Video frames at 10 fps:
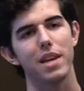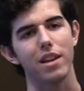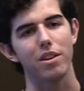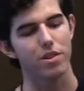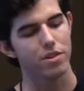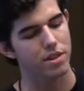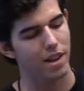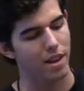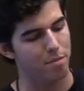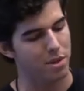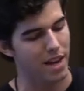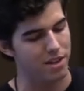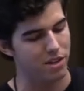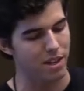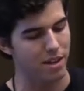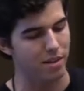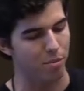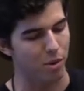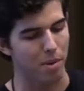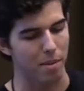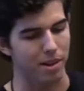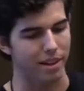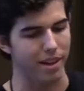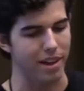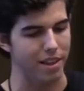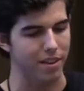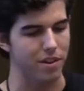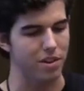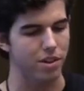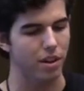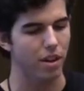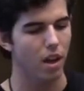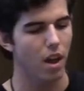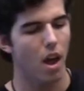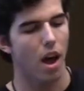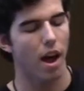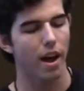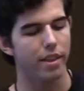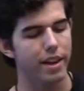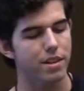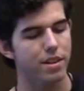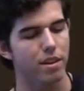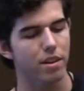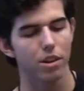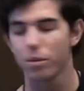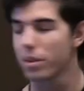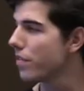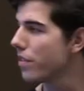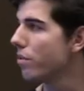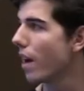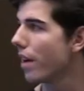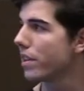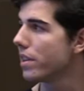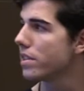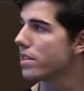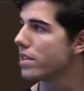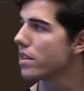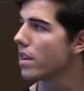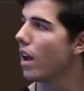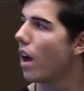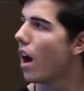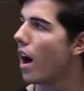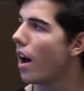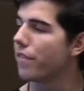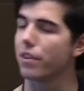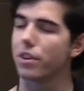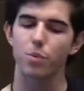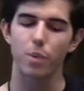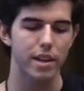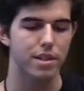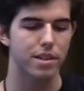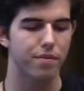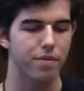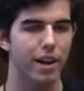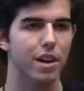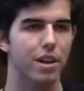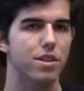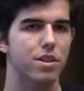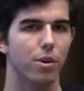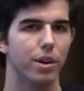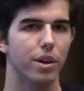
used and potentially more publicly in the future. I'd like to conclude with a few references. Uh, the first one is a very good tutorial